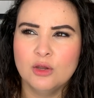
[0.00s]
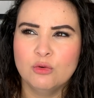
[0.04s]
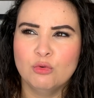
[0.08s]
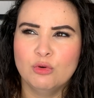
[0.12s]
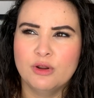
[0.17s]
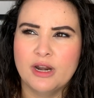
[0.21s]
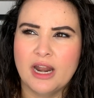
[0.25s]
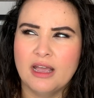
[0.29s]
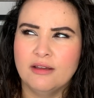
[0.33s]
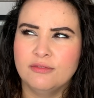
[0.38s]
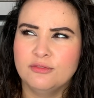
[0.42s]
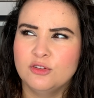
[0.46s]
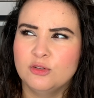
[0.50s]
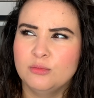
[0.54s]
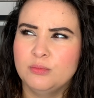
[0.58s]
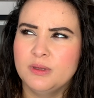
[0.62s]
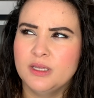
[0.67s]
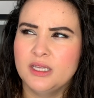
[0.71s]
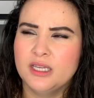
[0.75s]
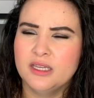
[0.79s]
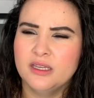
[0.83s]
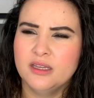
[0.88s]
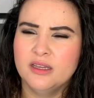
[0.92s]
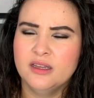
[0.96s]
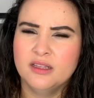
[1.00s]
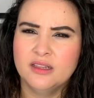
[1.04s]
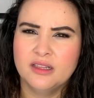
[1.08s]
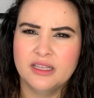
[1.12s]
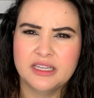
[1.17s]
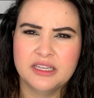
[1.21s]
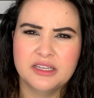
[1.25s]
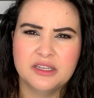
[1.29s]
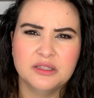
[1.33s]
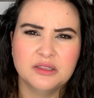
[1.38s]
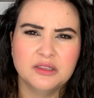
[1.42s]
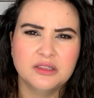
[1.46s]
would have to be
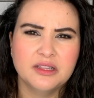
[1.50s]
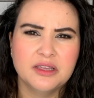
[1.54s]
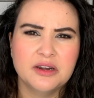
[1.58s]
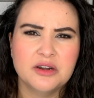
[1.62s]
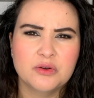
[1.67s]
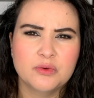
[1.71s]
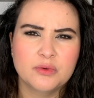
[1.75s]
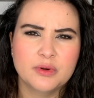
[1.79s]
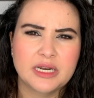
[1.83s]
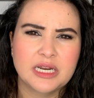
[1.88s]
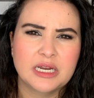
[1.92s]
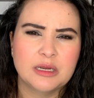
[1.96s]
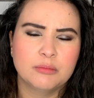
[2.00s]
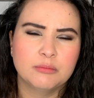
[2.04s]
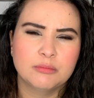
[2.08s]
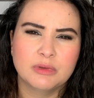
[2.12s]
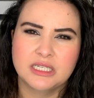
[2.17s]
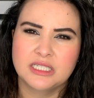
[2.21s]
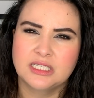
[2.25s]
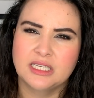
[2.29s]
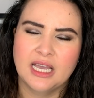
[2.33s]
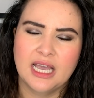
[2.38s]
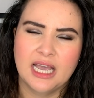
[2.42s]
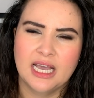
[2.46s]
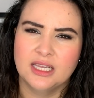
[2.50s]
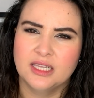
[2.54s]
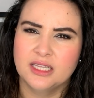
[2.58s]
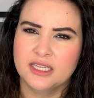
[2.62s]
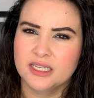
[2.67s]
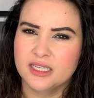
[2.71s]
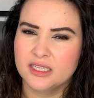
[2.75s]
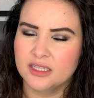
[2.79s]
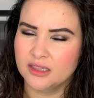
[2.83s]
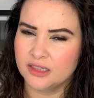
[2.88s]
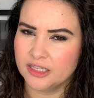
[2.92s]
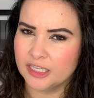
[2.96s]
like glittery
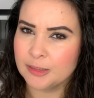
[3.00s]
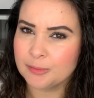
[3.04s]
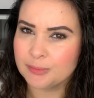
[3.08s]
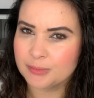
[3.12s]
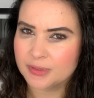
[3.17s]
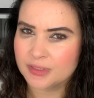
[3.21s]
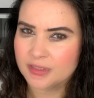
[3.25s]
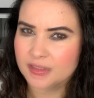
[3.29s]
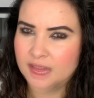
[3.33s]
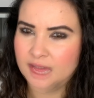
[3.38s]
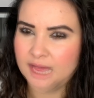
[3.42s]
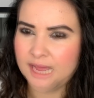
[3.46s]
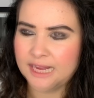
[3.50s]
metallic lips.